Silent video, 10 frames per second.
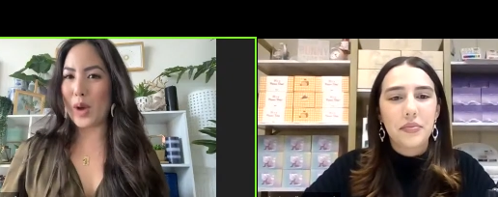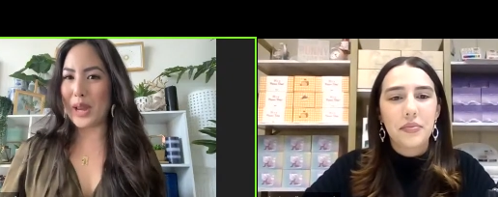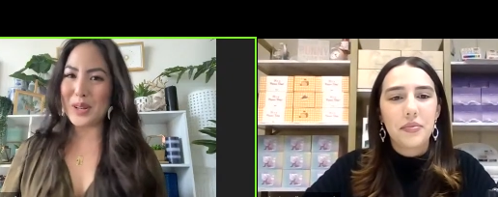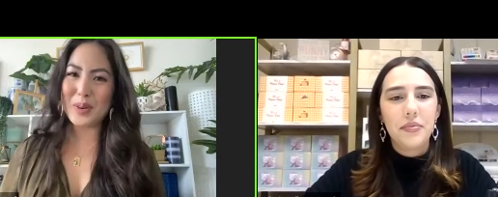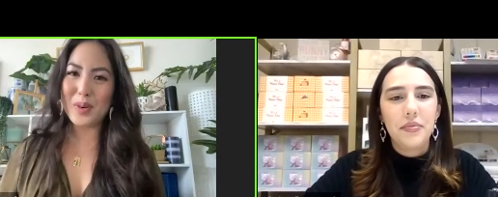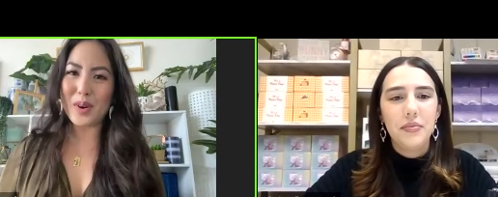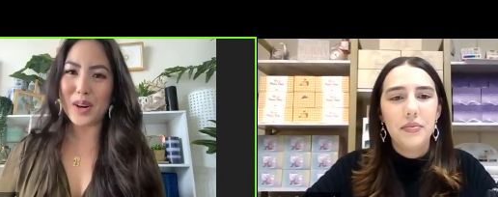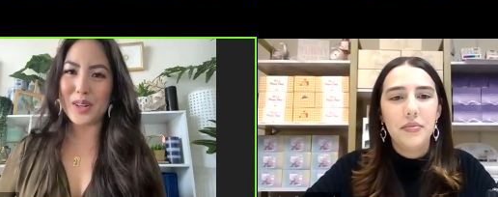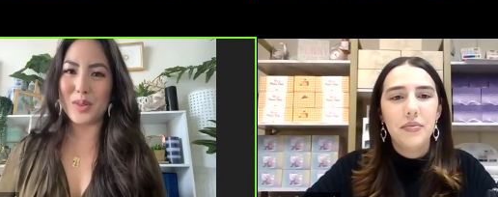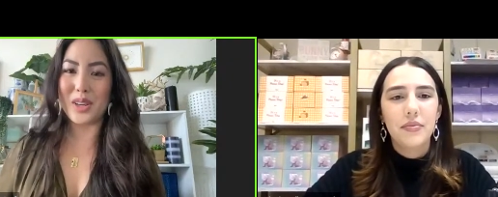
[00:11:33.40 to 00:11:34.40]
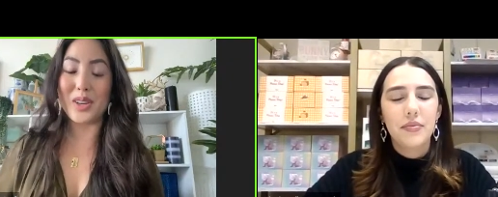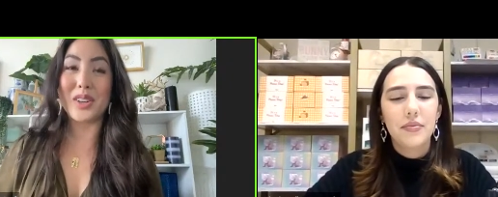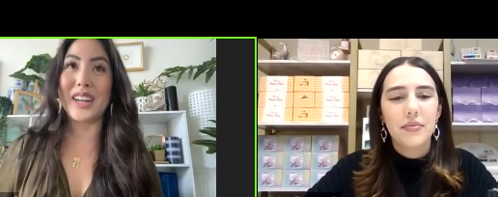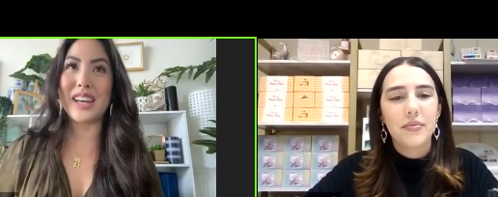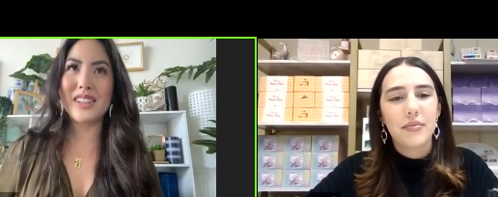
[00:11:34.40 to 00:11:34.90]
Speaker 1: when you are doing
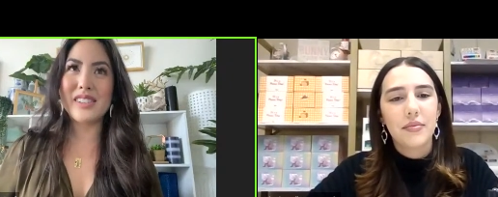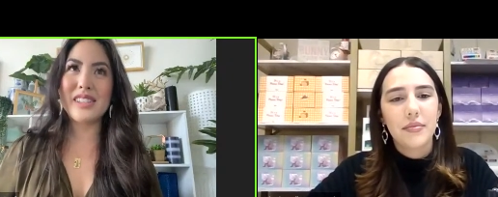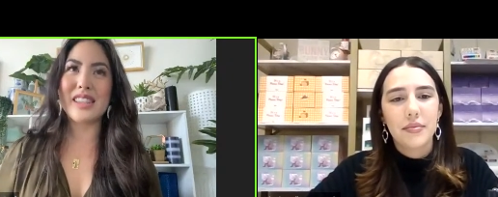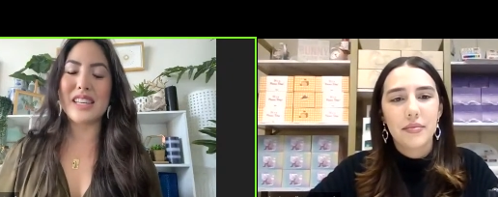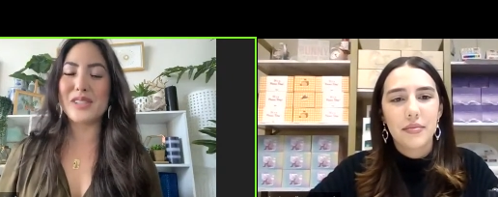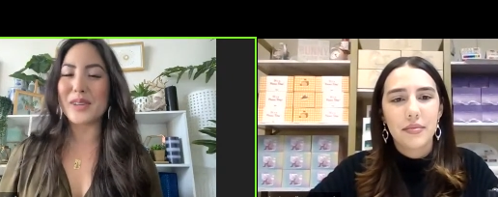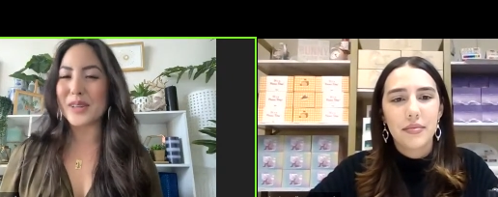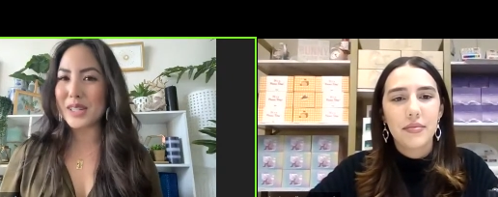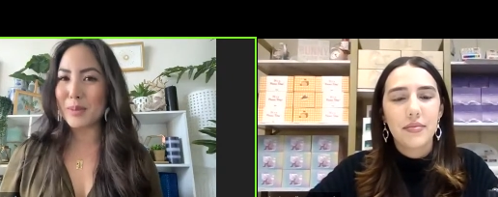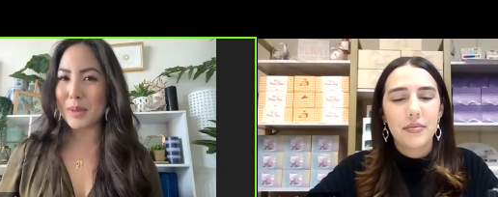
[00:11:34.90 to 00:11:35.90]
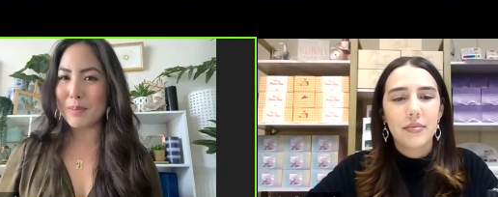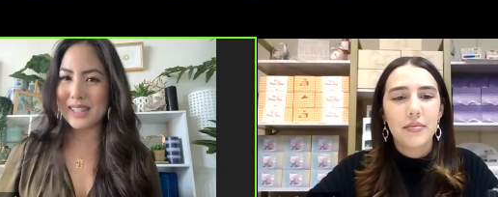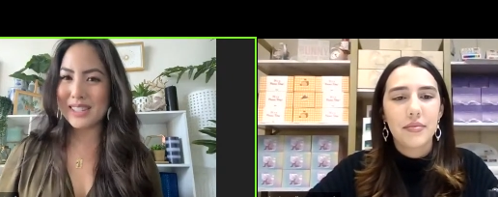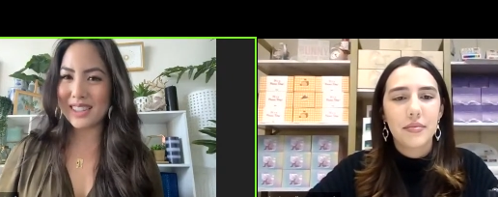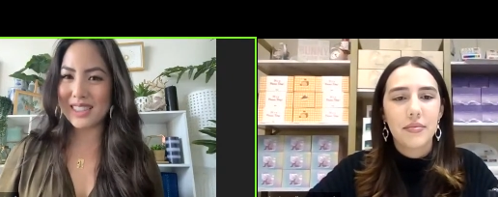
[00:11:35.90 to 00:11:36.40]
your nails, these are some of the
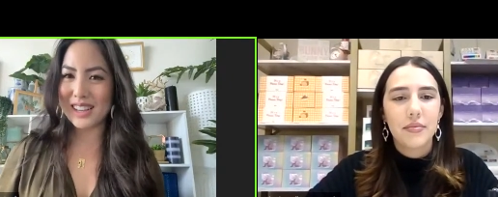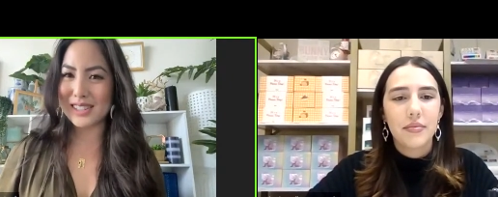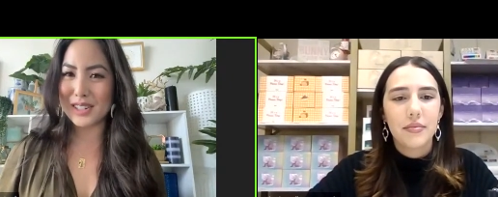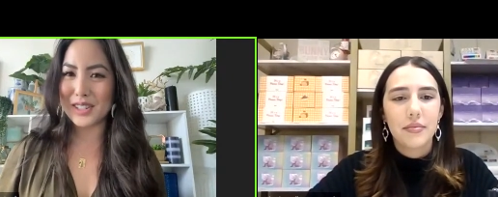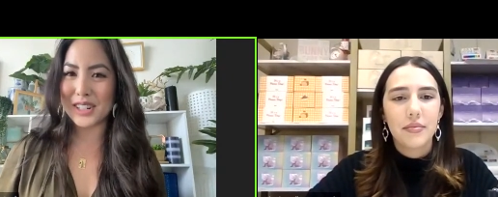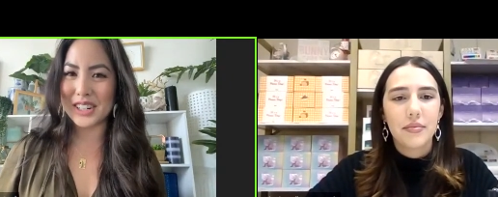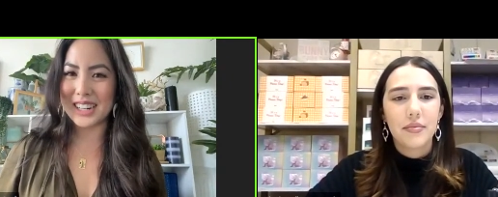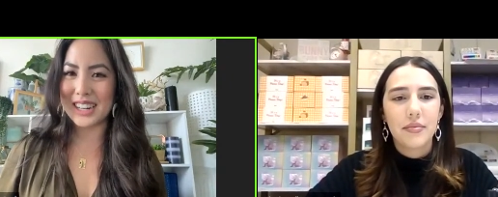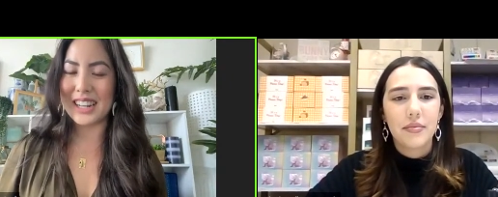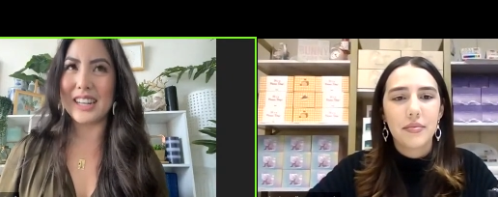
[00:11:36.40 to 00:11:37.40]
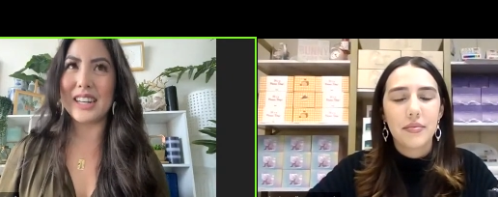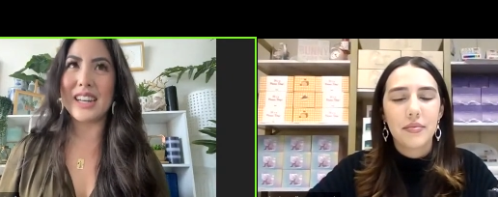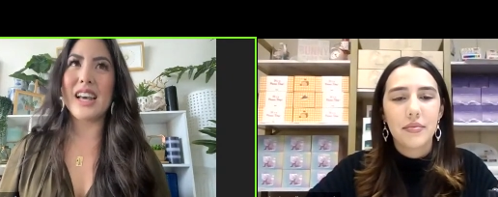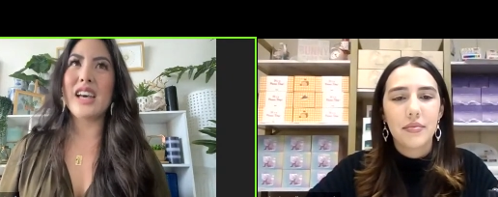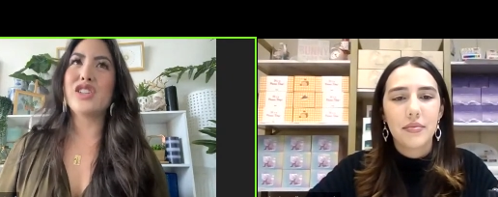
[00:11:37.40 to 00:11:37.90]
basic things that you're going to need.
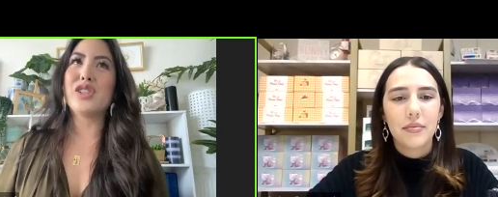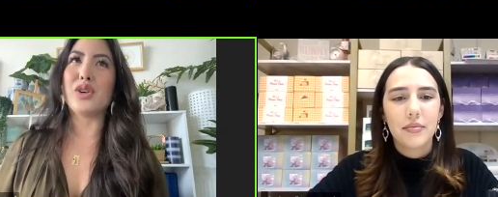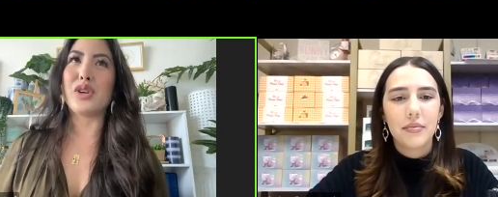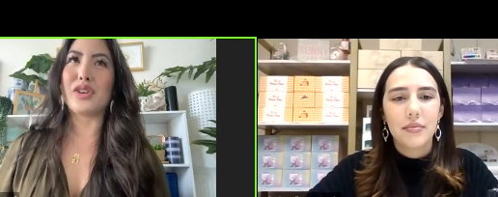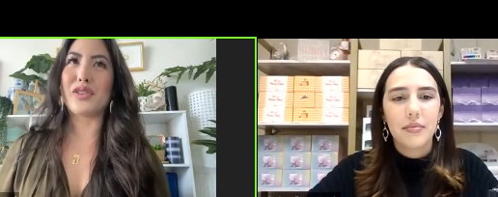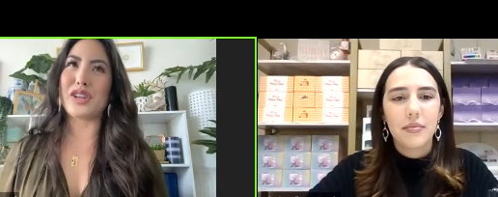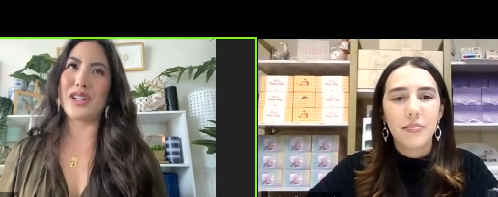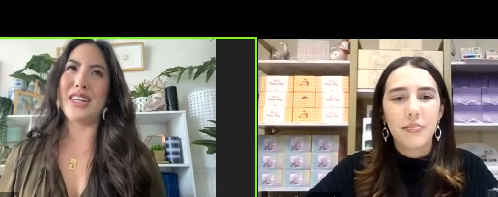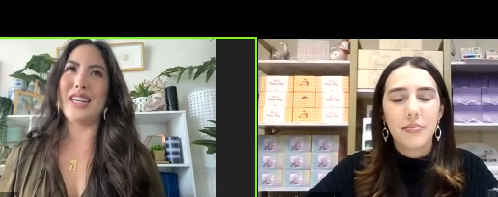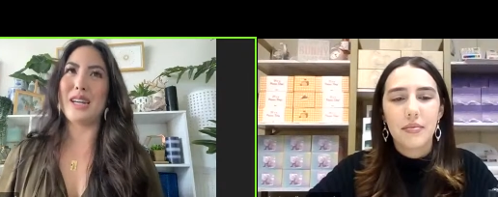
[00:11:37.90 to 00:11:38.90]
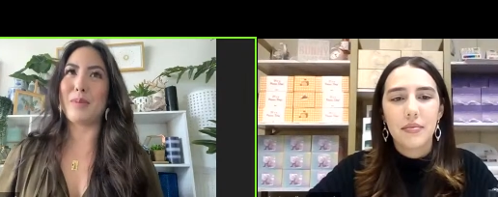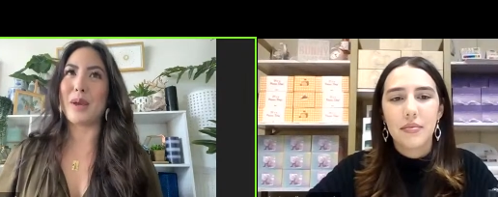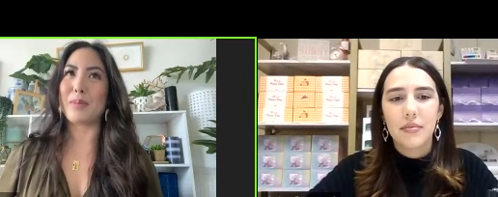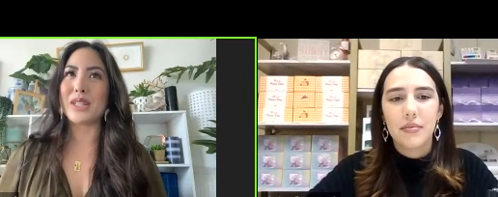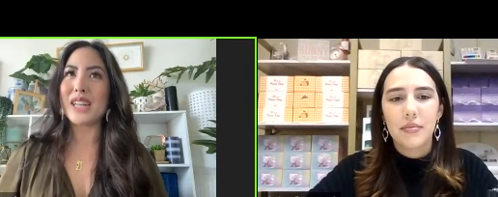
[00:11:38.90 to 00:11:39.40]
So, you're going to need a
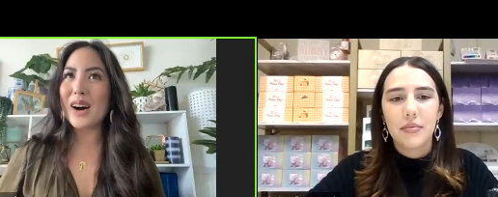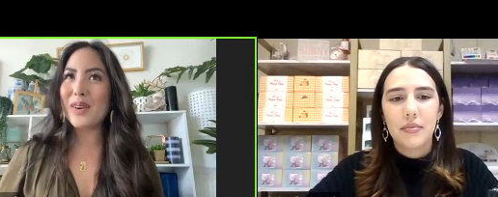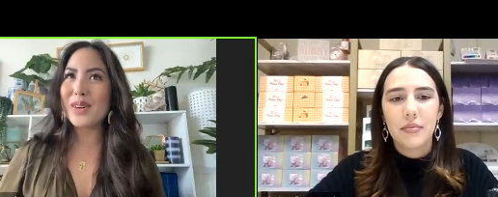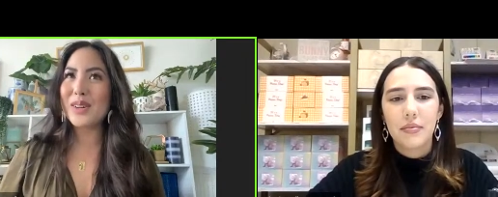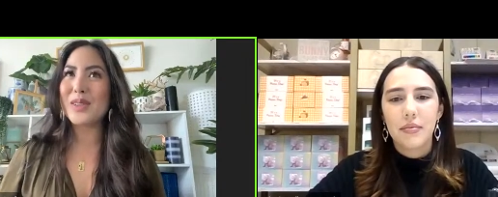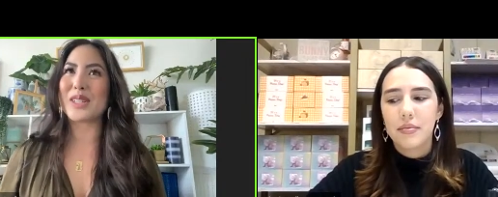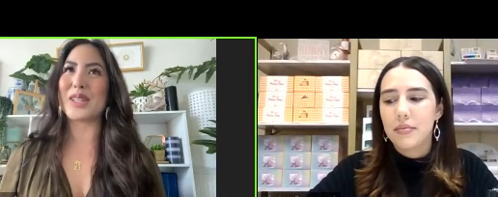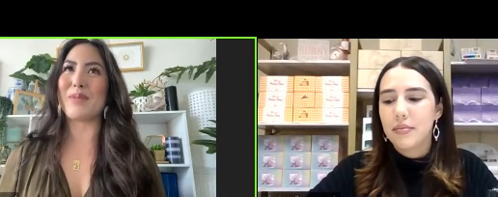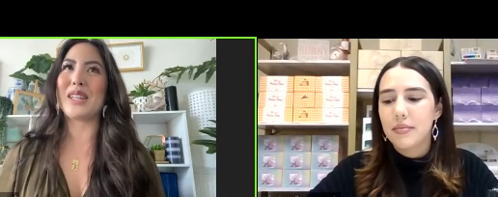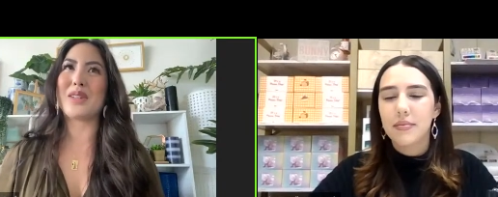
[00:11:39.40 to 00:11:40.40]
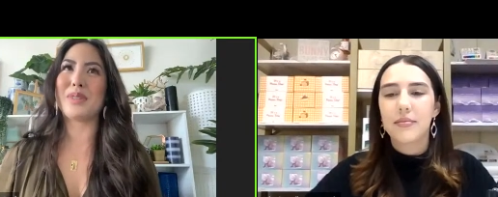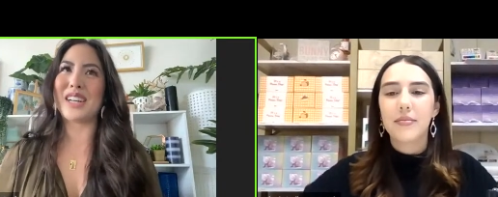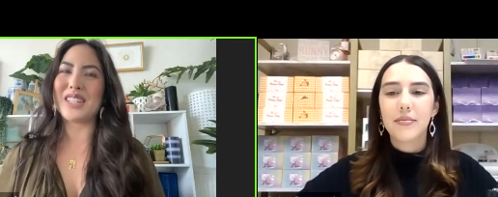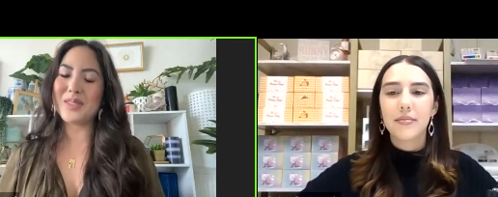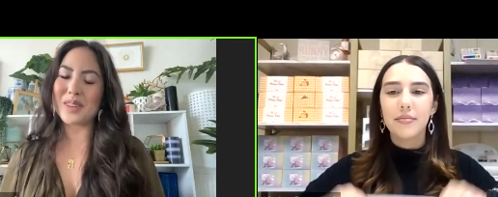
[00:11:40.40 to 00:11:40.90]
paper towel or something to
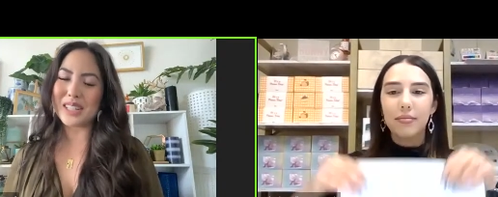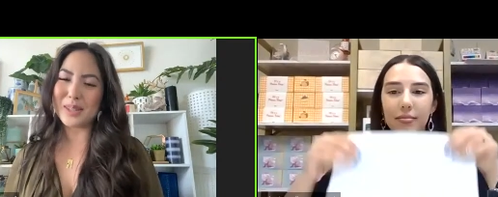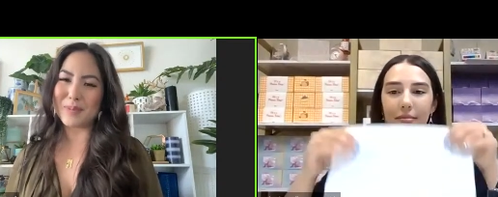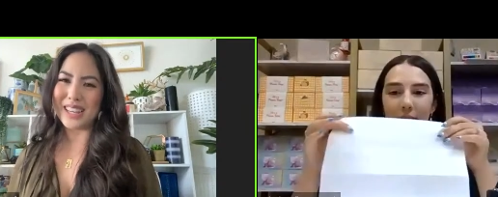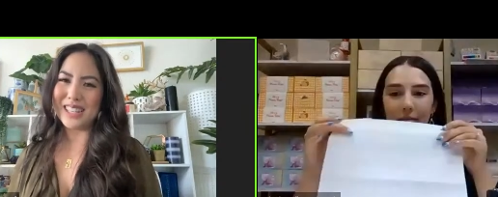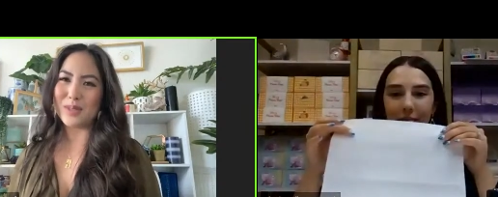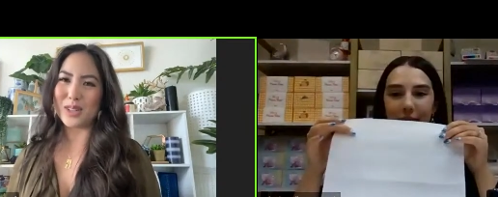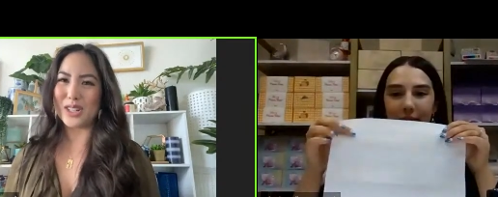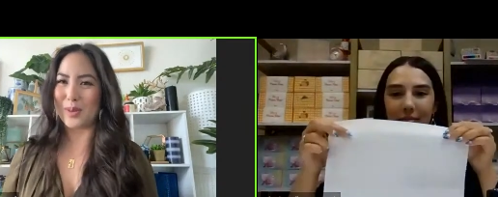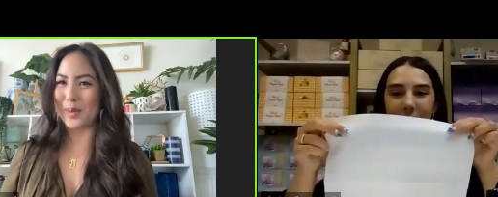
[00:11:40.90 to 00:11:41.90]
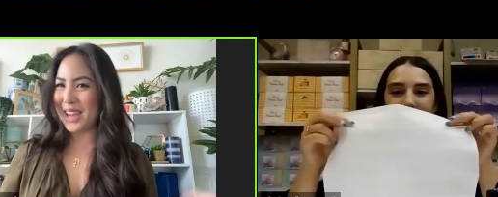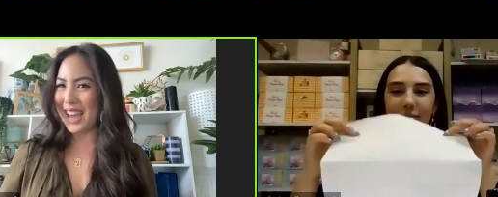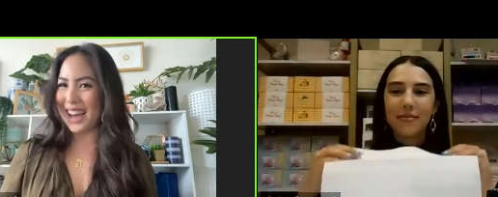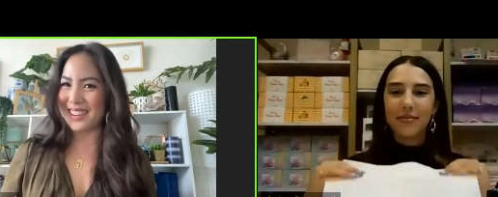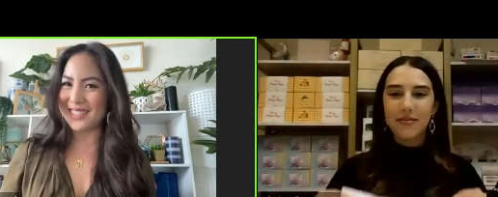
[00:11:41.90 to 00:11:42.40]
protect your workspace, which is what we
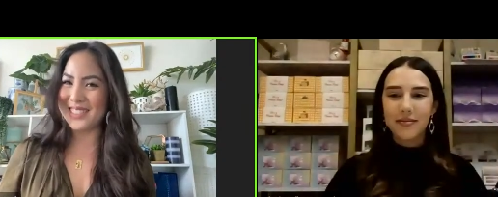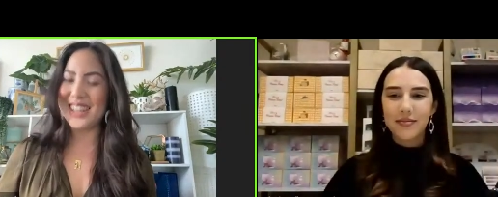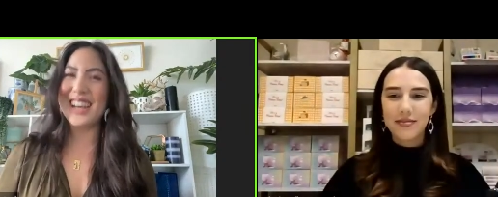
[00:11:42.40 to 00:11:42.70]
have,